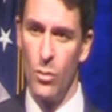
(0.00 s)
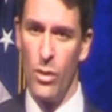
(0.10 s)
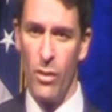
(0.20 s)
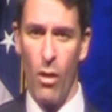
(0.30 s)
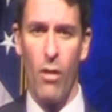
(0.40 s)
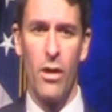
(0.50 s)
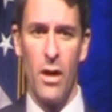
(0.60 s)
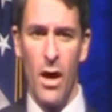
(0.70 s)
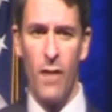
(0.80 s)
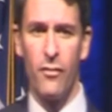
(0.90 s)
When there aren't
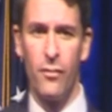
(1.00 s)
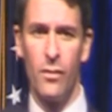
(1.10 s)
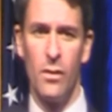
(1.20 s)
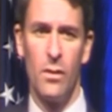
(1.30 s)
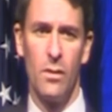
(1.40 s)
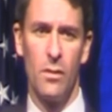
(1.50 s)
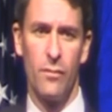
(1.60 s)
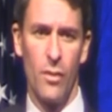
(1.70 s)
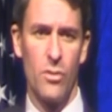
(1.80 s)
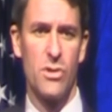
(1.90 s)
enough
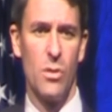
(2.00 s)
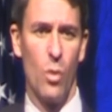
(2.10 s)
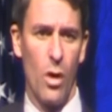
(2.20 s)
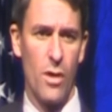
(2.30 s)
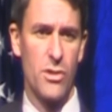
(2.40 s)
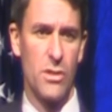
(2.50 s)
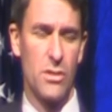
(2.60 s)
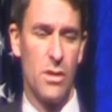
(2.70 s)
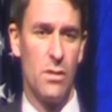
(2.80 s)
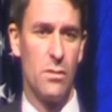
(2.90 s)
folks in
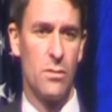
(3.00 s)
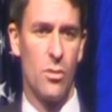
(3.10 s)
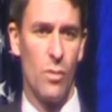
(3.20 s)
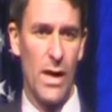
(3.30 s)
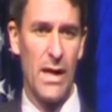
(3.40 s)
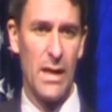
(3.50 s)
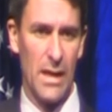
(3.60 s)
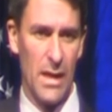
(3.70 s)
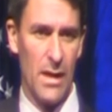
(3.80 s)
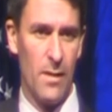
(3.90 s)
Washington to rein
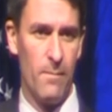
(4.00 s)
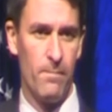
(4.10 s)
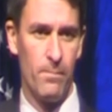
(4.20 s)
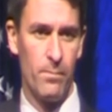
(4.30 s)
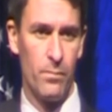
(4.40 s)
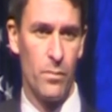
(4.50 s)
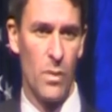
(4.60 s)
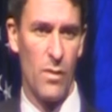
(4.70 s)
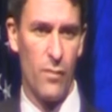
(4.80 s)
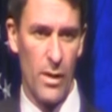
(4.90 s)
in
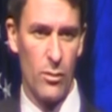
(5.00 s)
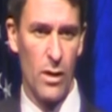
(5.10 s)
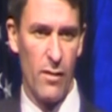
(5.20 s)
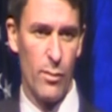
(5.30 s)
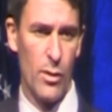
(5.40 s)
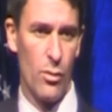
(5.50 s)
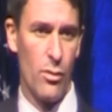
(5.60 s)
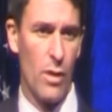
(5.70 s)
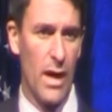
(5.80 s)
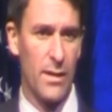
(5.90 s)
the federal government, or
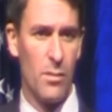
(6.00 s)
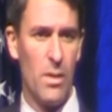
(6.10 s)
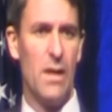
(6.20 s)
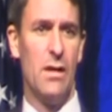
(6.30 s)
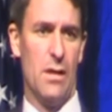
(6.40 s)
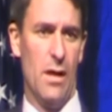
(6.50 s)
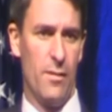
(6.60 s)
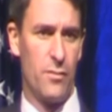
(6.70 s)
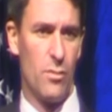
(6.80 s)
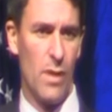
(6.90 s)
they're not committed
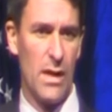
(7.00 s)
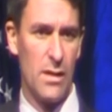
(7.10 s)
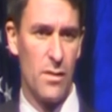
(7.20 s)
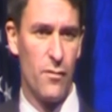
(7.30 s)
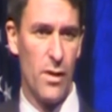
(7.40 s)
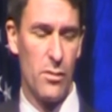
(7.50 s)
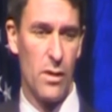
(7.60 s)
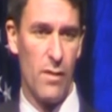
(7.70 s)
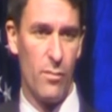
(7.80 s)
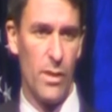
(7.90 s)
enough to rein in the federal
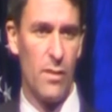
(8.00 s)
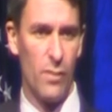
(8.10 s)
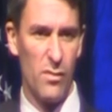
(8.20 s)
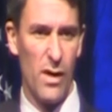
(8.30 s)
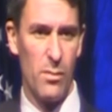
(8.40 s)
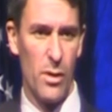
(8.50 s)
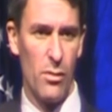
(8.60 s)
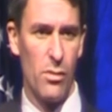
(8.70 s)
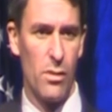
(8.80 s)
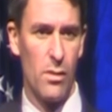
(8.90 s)
government, and we've had
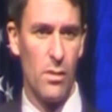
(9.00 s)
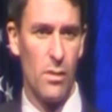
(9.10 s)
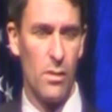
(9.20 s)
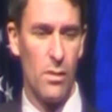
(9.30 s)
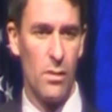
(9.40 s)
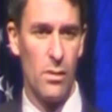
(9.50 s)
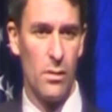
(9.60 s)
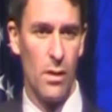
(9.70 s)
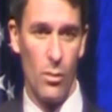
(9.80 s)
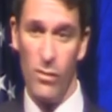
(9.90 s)
both,
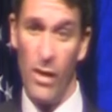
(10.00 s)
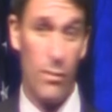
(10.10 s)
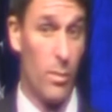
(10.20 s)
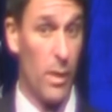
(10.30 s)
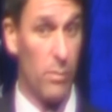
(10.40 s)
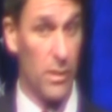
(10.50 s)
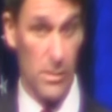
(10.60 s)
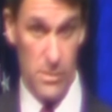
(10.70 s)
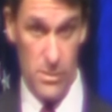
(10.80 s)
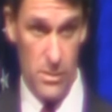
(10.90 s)
and had
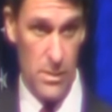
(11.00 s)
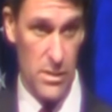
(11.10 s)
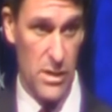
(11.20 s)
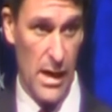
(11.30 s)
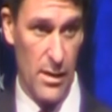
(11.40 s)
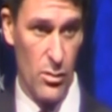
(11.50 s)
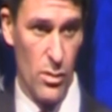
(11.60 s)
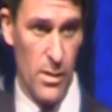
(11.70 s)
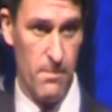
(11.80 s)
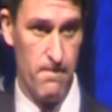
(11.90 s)
Republicans in this
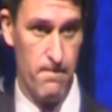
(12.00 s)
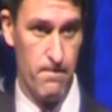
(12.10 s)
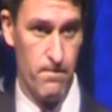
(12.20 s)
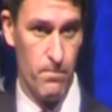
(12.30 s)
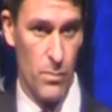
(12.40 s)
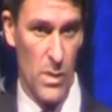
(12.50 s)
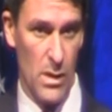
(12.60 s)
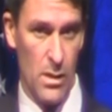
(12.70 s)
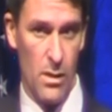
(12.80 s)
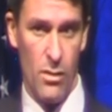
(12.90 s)
category,
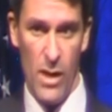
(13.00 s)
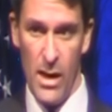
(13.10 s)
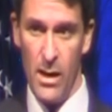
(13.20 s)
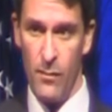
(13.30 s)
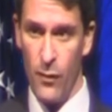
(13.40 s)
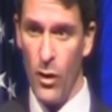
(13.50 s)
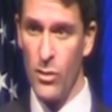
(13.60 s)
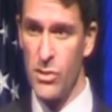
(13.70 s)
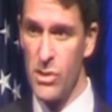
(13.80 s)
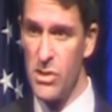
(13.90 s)
then it
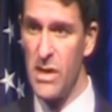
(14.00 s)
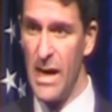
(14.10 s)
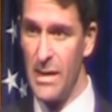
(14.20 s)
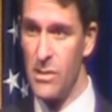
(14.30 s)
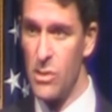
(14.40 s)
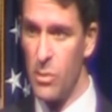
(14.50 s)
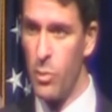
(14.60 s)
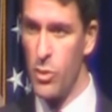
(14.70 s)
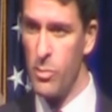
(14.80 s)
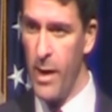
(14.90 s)
falls to states to
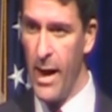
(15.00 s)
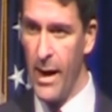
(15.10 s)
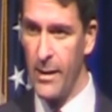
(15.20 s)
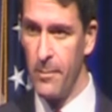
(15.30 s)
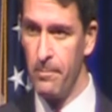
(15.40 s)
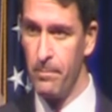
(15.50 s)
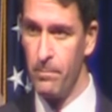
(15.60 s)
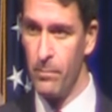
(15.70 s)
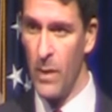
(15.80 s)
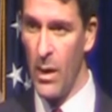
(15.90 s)
push back
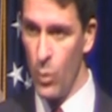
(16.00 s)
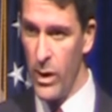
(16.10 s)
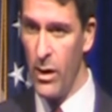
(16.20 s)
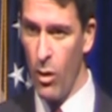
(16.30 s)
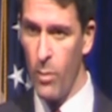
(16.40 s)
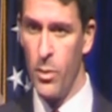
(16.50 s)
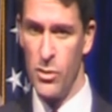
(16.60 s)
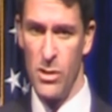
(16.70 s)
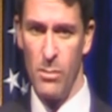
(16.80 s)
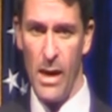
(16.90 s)
and we are
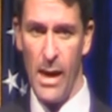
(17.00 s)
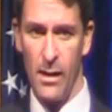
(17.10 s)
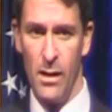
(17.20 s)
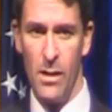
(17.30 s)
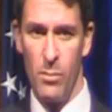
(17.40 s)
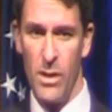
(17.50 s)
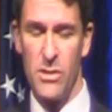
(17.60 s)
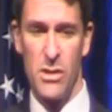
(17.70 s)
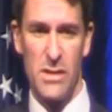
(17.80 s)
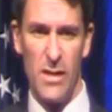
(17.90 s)
pushing back. But
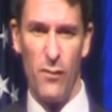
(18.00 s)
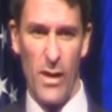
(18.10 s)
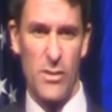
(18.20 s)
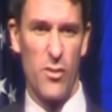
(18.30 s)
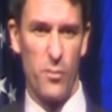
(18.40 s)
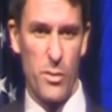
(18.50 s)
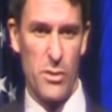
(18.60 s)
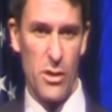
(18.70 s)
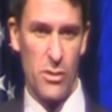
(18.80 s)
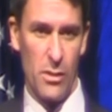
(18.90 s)
it's a defensive
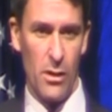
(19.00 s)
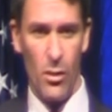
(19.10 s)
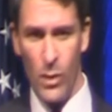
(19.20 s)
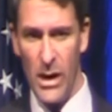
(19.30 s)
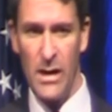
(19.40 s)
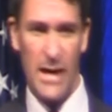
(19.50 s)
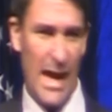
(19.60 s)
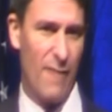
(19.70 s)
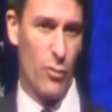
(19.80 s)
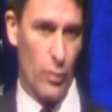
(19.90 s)
position. You know, we need
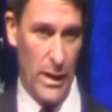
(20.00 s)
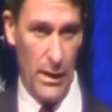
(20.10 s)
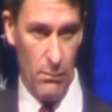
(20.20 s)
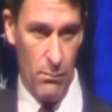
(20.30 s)
cavalry.